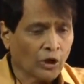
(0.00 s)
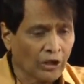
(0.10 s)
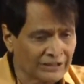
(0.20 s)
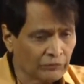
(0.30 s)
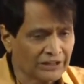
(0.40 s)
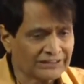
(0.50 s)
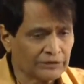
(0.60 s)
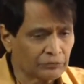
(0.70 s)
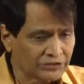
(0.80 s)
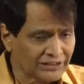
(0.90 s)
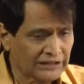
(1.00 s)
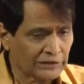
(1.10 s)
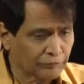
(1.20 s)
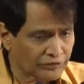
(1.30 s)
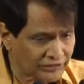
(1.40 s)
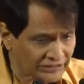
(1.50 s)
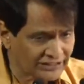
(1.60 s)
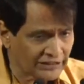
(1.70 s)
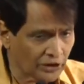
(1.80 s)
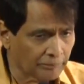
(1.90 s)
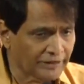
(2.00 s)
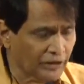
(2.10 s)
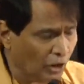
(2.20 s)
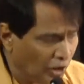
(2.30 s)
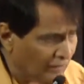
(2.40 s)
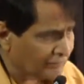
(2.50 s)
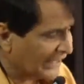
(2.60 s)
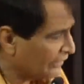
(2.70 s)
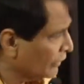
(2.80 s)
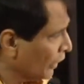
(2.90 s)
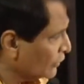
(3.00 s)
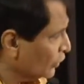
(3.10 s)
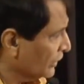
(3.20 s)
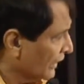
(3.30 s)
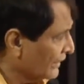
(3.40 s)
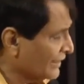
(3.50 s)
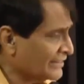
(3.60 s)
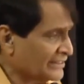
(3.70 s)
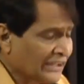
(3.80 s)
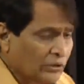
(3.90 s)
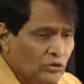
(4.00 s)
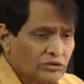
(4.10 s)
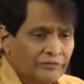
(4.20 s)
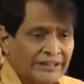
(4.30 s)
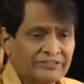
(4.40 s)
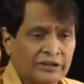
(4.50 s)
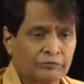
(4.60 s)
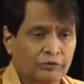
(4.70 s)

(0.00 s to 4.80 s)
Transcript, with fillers: all the work that we have started for station development, all of that will also yield results in the course of next three,